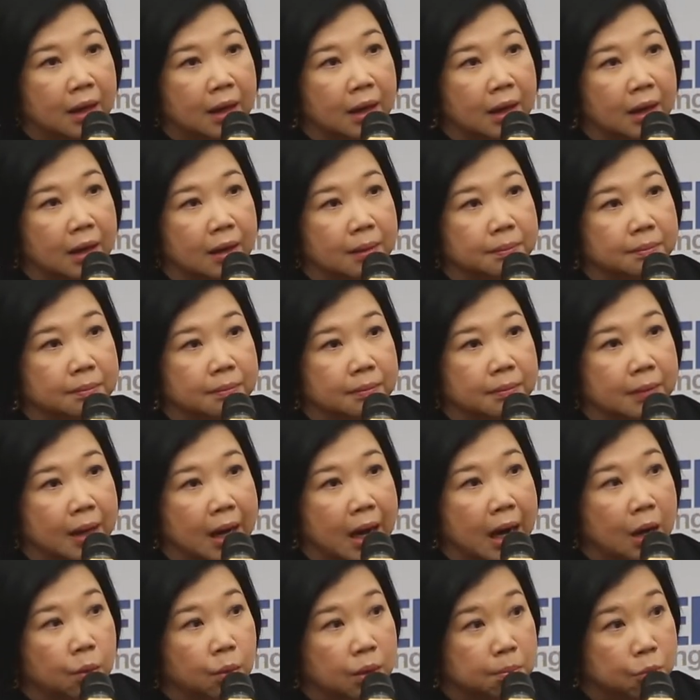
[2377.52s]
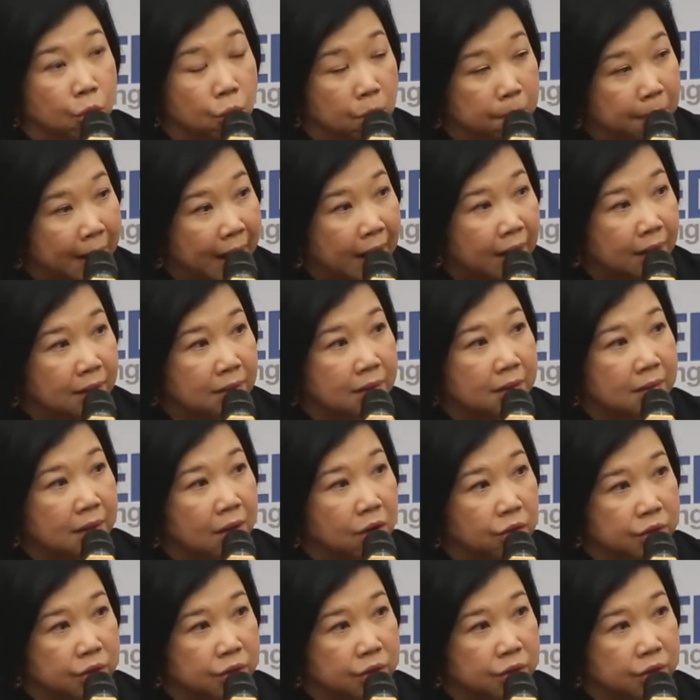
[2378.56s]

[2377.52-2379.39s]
our mobile